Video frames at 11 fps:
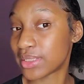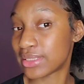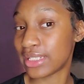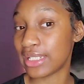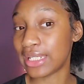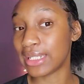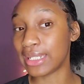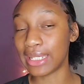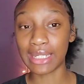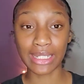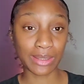see, he
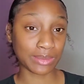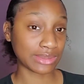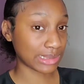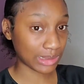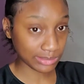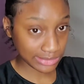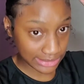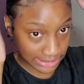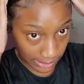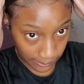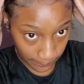did a little something,
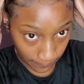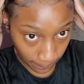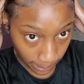something.